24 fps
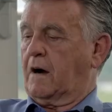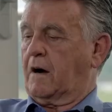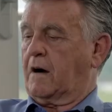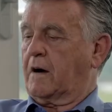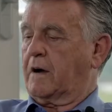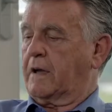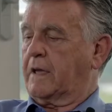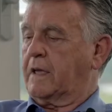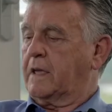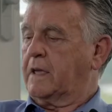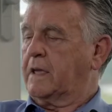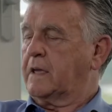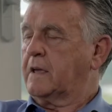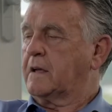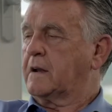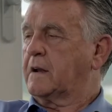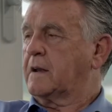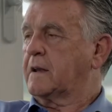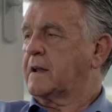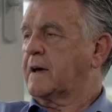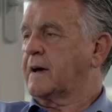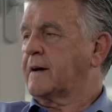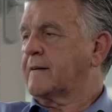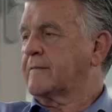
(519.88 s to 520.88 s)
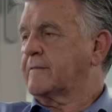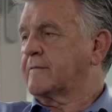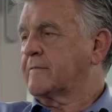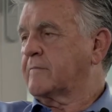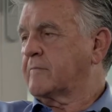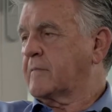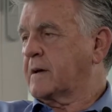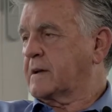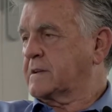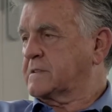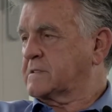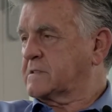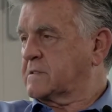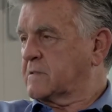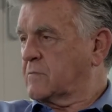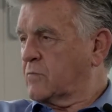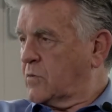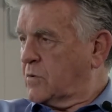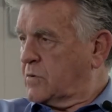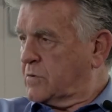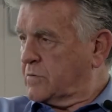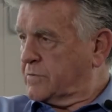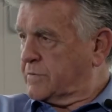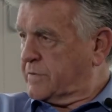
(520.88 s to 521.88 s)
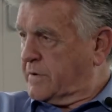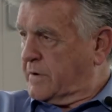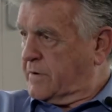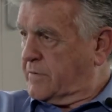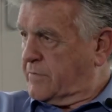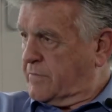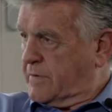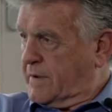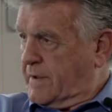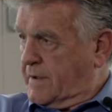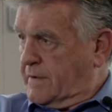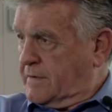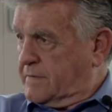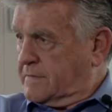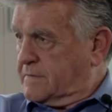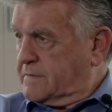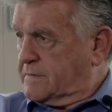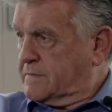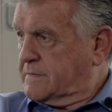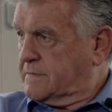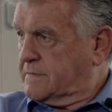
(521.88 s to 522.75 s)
I hear love makes the world go round.